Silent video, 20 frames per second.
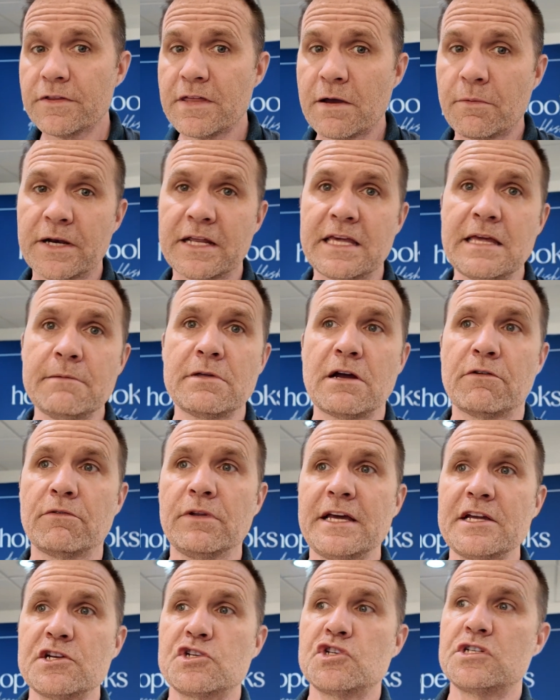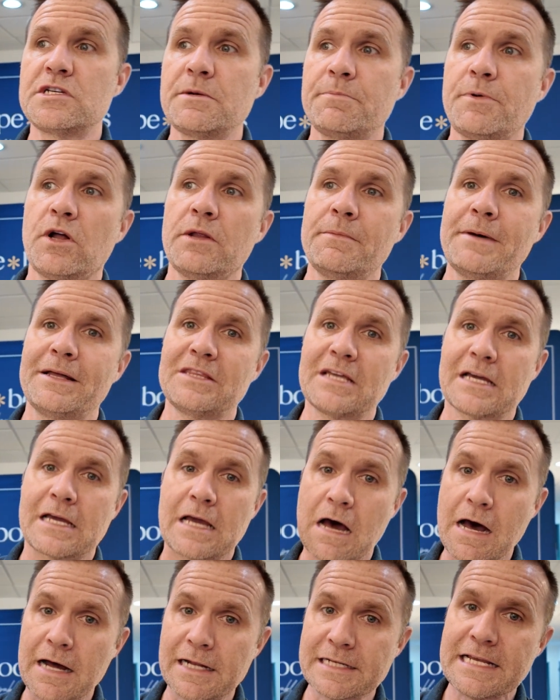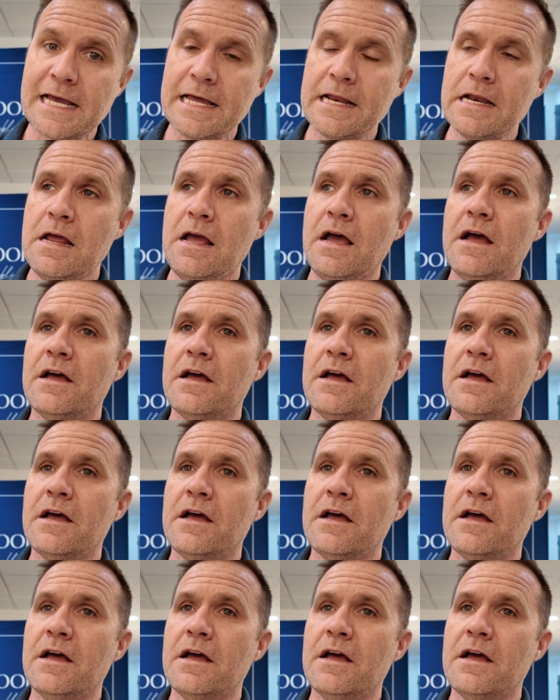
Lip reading: They want to keep that relationship all about the content.